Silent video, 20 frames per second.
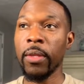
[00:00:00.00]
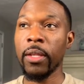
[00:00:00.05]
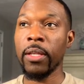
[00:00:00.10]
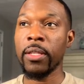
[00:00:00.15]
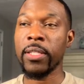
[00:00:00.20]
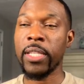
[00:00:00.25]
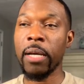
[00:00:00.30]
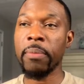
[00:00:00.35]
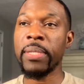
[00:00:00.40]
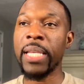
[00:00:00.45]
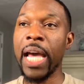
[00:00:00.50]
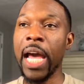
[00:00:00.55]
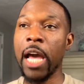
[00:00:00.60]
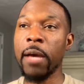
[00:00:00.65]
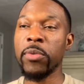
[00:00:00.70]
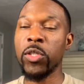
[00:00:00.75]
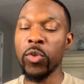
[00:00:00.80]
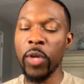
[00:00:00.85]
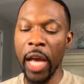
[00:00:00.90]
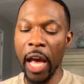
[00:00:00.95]

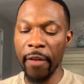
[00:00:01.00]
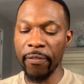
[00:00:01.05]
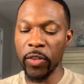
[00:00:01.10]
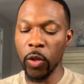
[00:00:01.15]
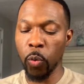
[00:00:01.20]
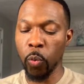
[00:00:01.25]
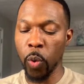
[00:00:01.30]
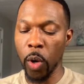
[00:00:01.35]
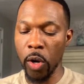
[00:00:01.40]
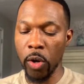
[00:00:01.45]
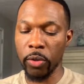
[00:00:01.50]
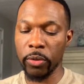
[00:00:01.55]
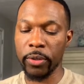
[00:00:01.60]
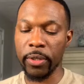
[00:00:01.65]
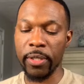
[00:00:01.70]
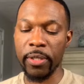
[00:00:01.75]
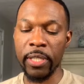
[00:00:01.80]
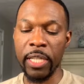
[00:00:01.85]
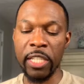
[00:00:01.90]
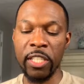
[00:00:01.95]
Sometimes you have to work
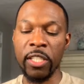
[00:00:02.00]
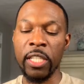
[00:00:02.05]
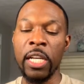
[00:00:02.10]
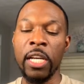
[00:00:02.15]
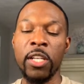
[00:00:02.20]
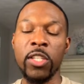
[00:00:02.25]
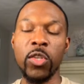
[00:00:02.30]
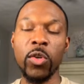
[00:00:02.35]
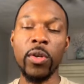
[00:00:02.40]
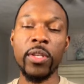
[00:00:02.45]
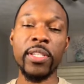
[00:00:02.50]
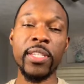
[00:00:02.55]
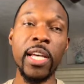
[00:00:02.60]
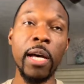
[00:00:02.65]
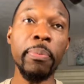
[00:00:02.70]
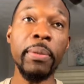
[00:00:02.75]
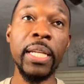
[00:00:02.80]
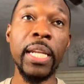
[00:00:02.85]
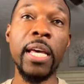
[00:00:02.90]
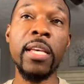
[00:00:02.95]
this. So it's
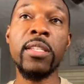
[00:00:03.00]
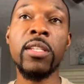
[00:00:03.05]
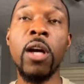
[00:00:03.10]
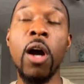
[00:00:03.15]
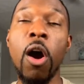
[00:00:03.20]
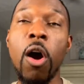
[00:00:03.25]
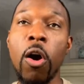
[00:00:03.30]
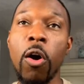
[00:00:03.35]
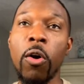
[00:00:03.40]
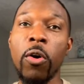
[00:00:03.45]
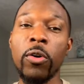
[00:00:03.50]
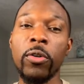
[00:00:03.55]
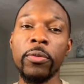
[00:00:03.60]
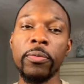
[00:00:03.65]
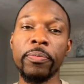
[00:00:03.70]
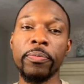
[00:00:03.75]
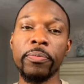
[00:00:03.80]
something that's called